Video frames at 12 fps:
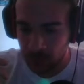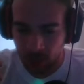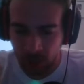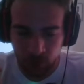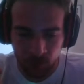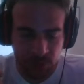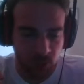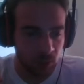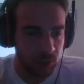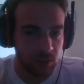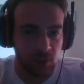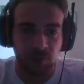what's
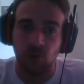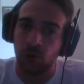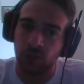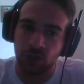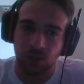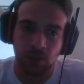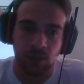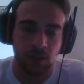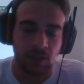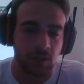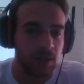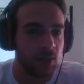called the Forager,
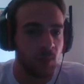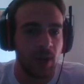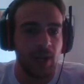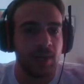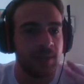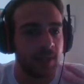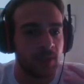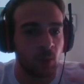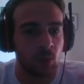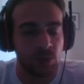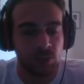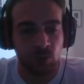the whale that
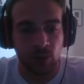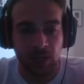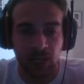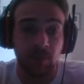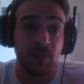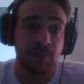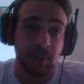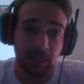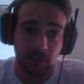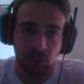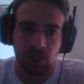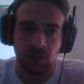also enables
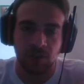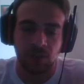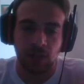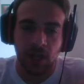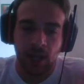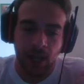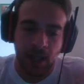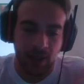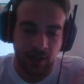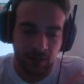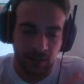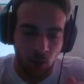Paradigm Shift,
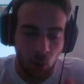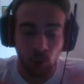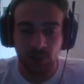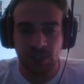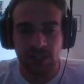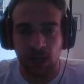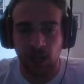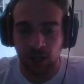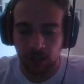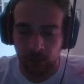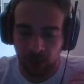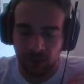and all these
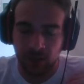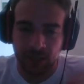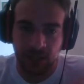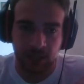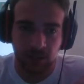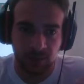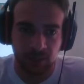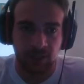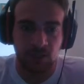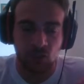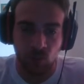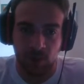cards provide card
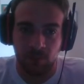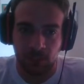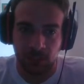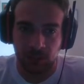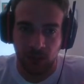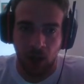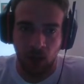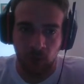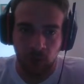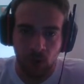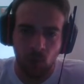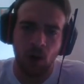advantage when beating down,
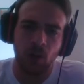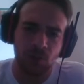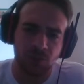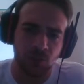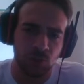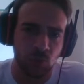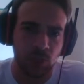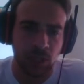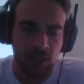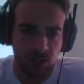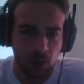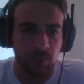while also doing
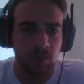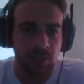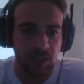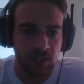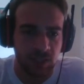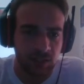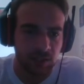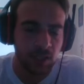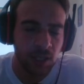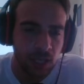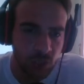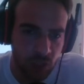some decent
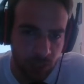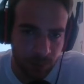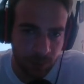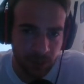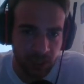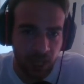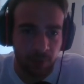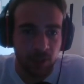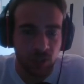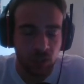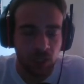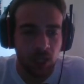cheap
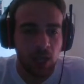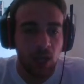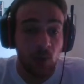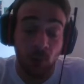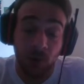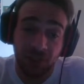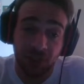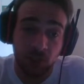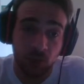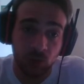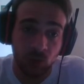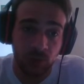damage. One thing
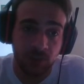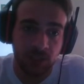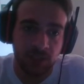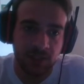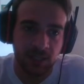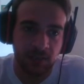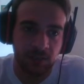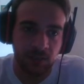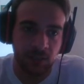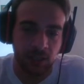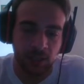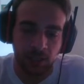to note is that
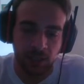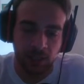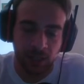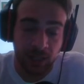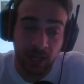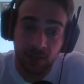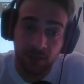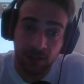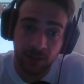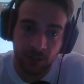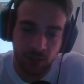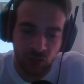
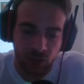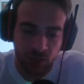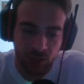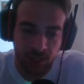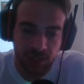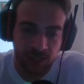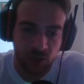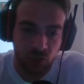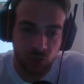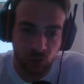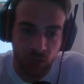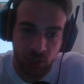Ragavan generates
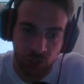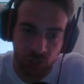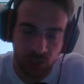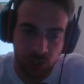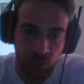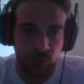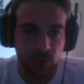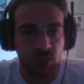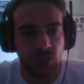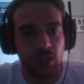treasures, which